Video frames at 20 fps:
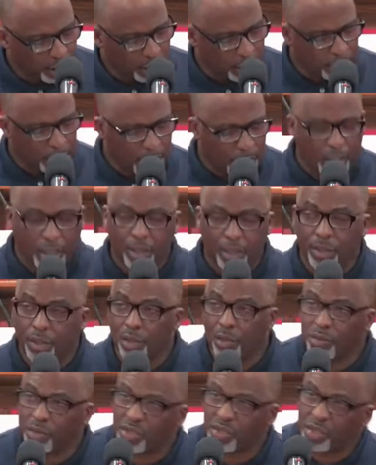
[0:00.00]
and
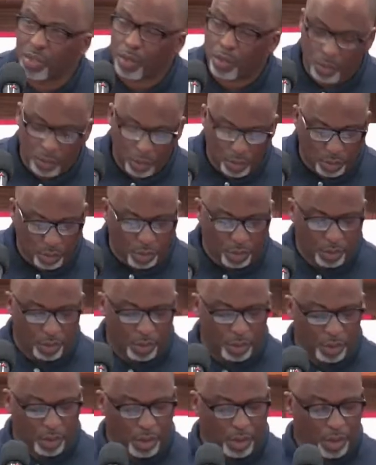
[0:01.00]
do so.
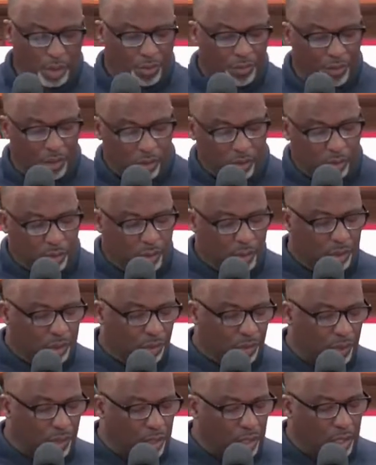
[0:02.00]
Verse
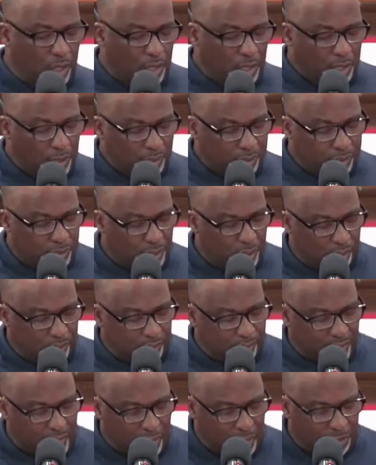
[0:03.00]
23, he says,
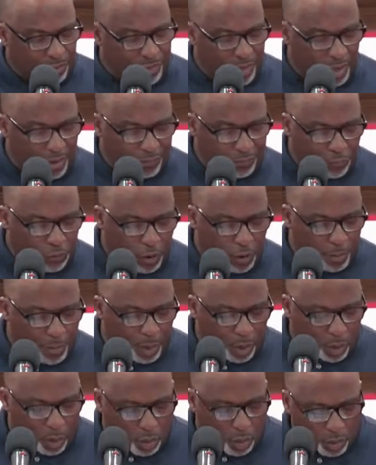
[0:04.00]
now therefore,
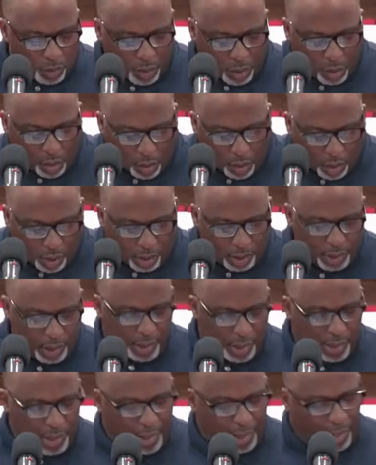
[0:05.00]
behold, the Lord
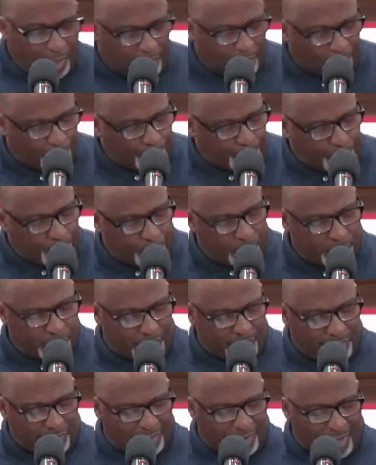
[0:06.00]
hath put
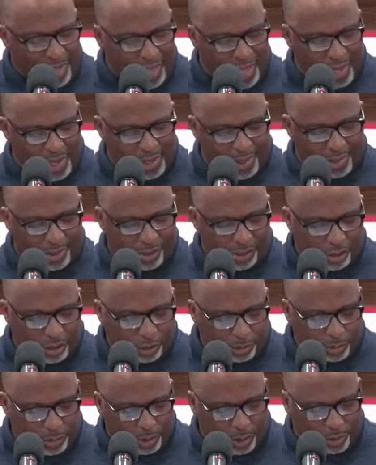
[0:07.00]
a lying
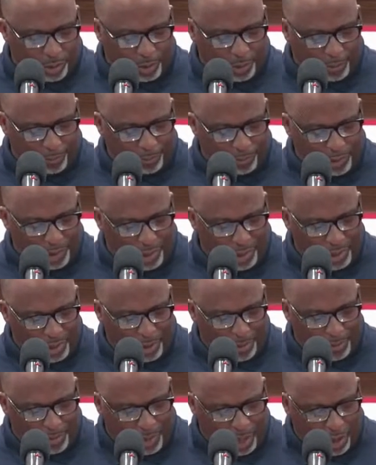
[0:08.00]
spirit in the
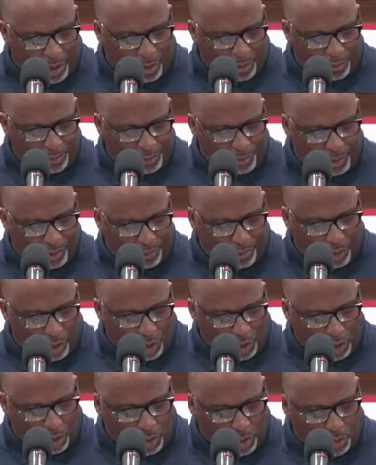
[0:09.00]
mouth of
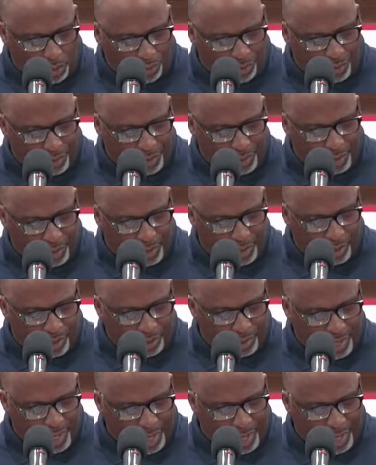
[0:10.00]
all these thy